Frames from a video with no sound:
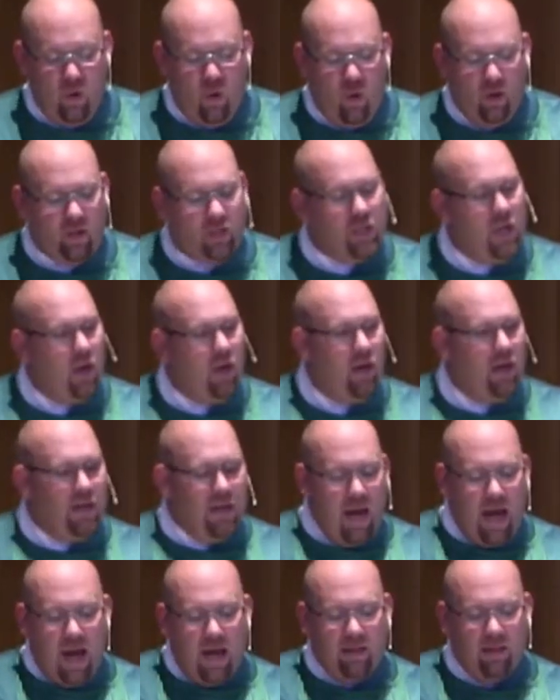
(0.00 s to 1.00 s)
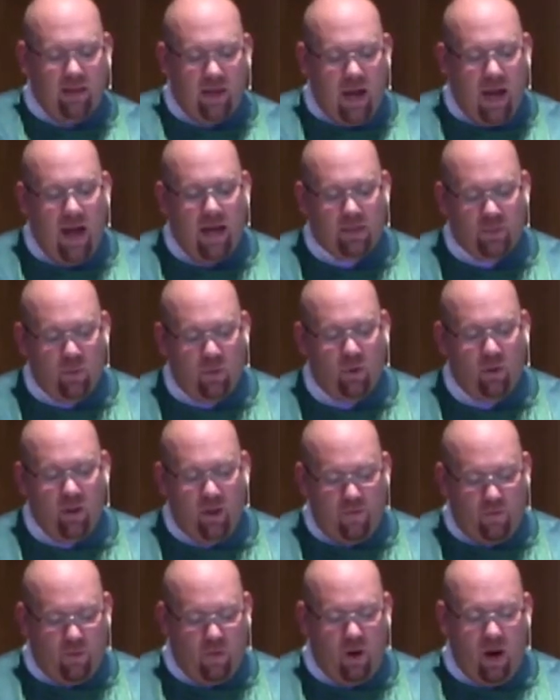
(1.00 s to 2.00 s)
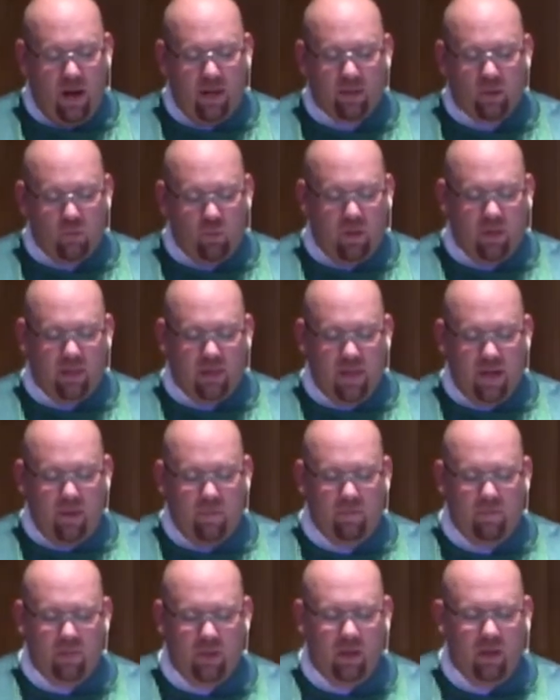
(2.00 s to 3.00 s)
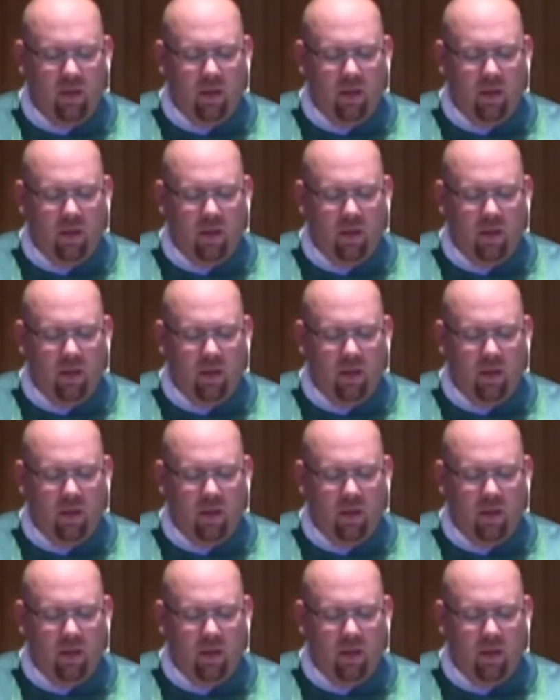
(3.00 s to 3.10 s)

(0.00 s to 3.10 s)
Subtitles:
or sharing the gospel of Christ with them.